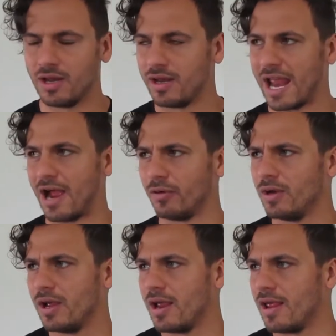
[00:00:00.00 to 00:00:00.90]
Now,
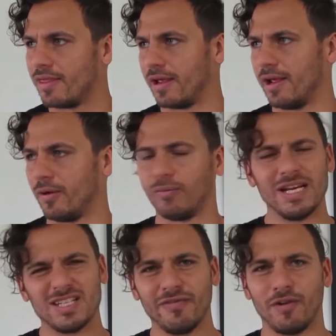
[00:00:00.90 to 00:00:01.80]
the
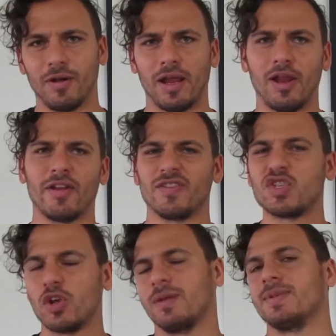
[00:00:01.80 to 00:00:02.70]
reason for a lot of
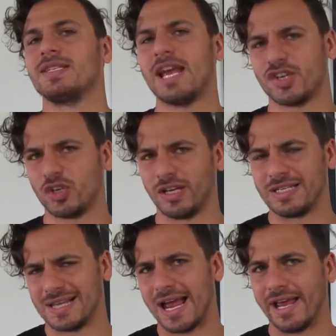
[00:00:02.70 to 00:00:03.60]
circumstantial
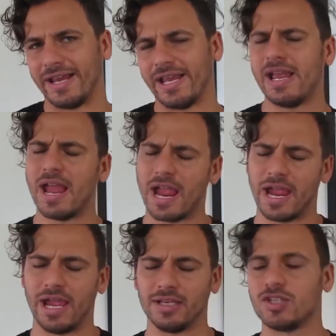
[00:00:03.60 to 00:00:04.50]
anxiety
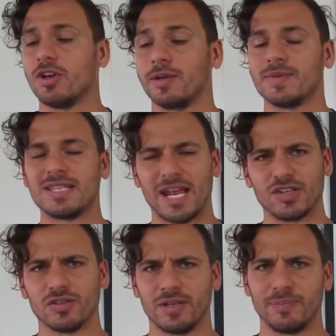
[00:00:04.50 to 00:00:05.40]
and
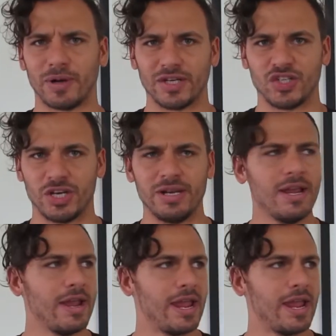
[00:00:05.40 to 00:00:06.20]
circumstantial depression